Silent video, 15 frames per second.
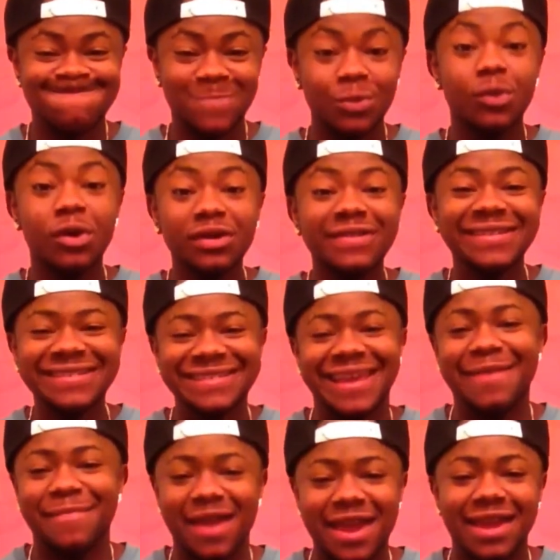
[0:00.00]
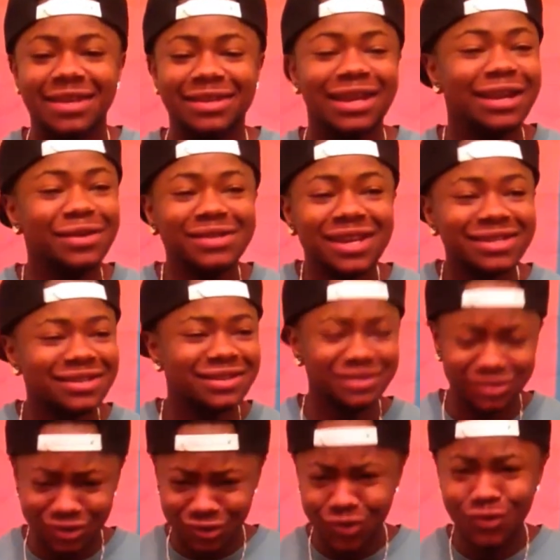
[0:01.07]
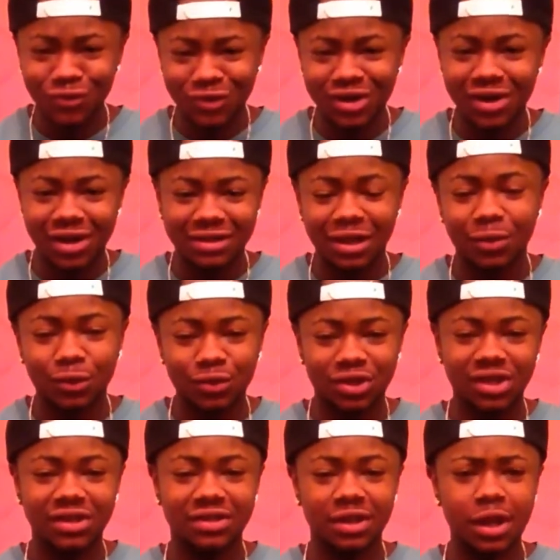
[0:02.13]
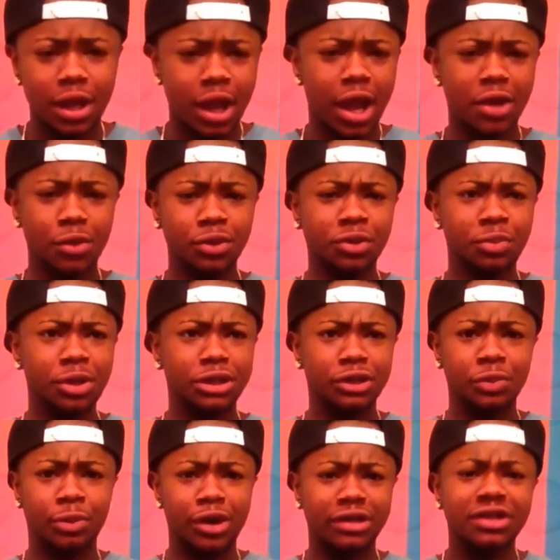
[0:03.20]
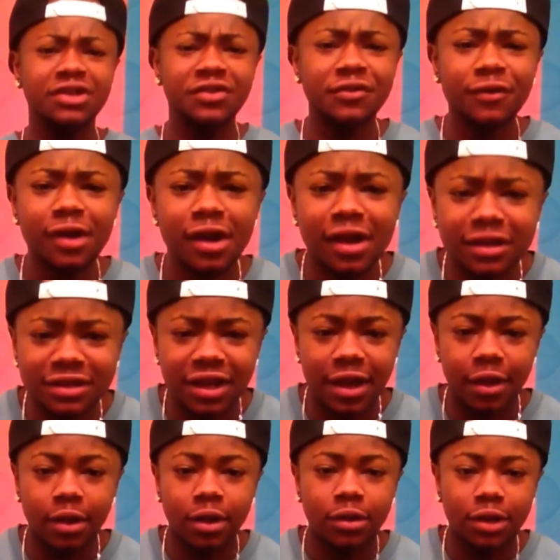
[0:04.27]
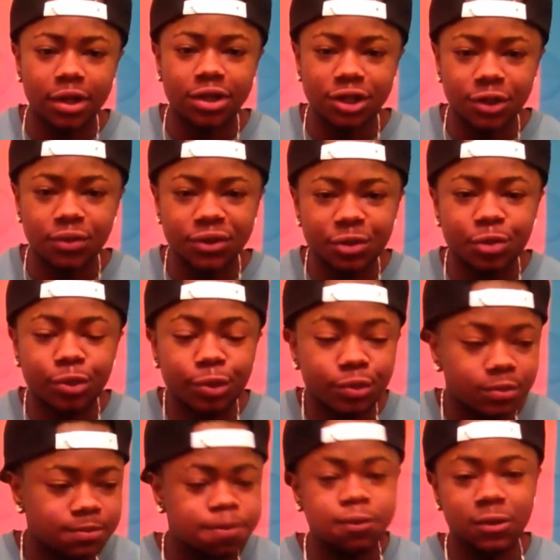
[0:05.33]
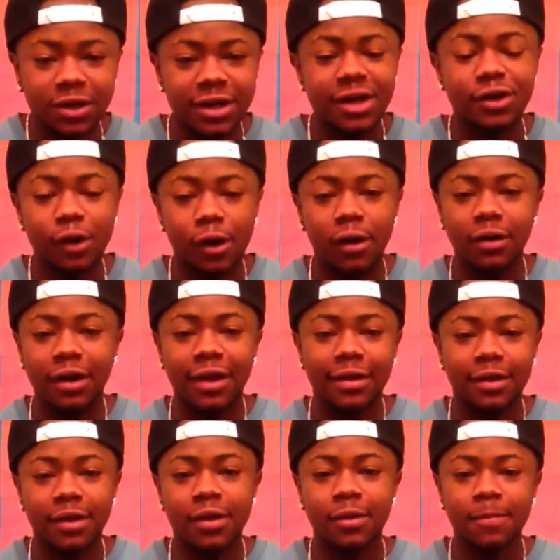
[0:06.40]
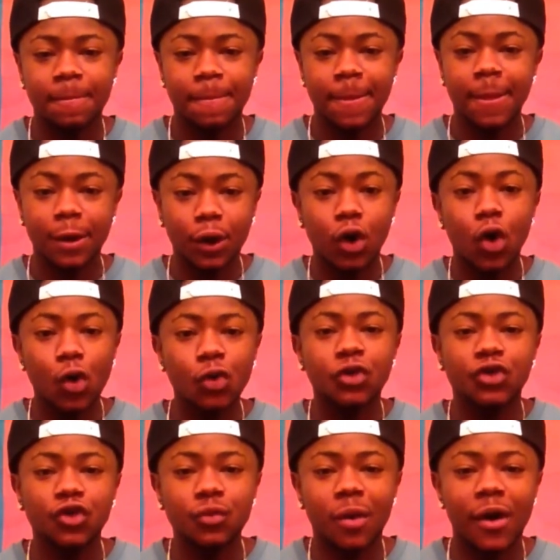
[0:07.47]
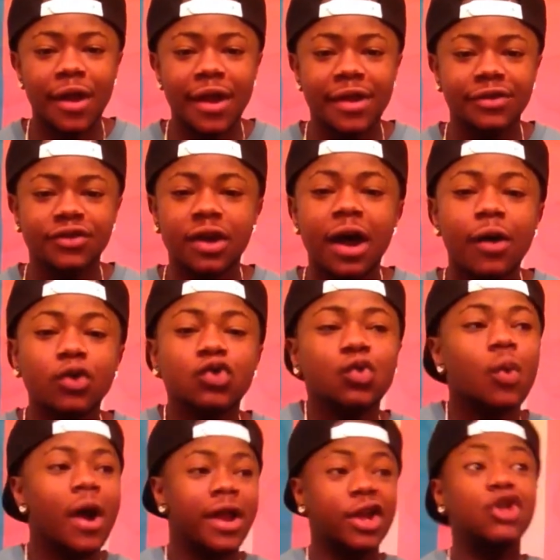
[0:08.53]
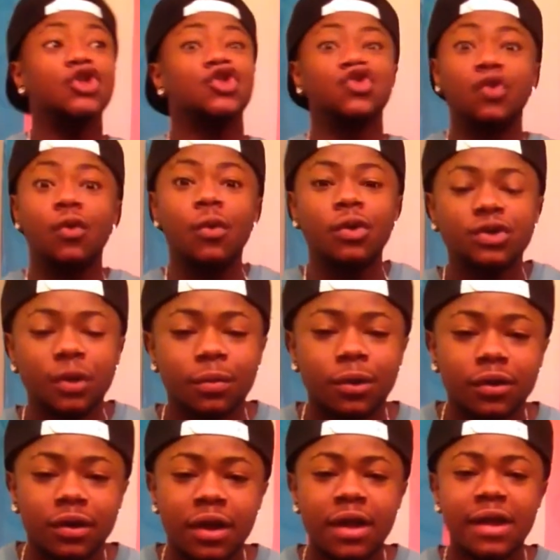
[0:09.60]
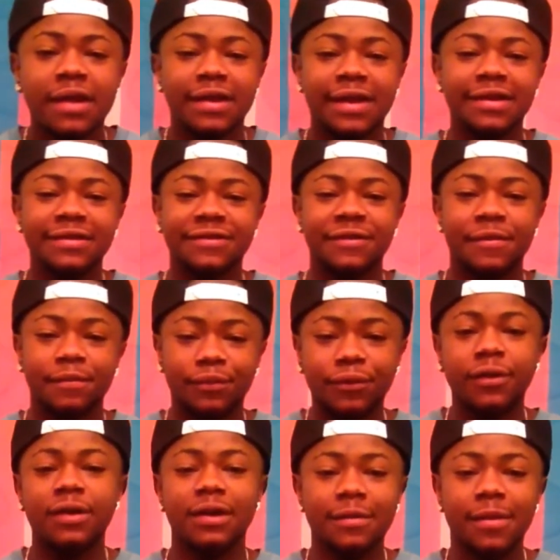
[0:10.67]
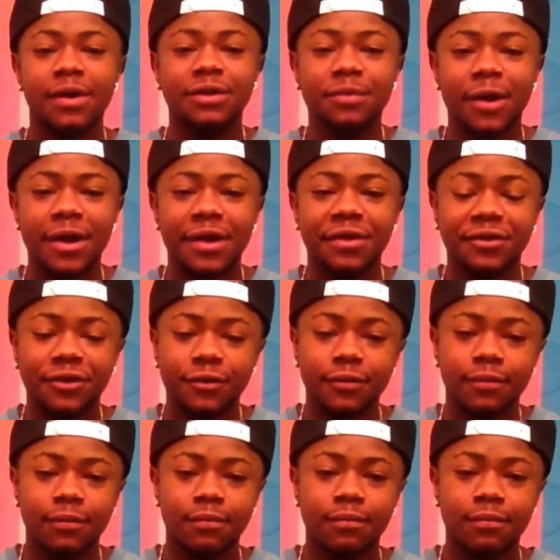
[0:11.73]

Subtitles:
we were the same age, and I was like to her, do you realise how old she is? And he was a bit surprised, he didn't realise that, like, she was pretty darn, like, close to my age. How do I control someone that is pretty much my age?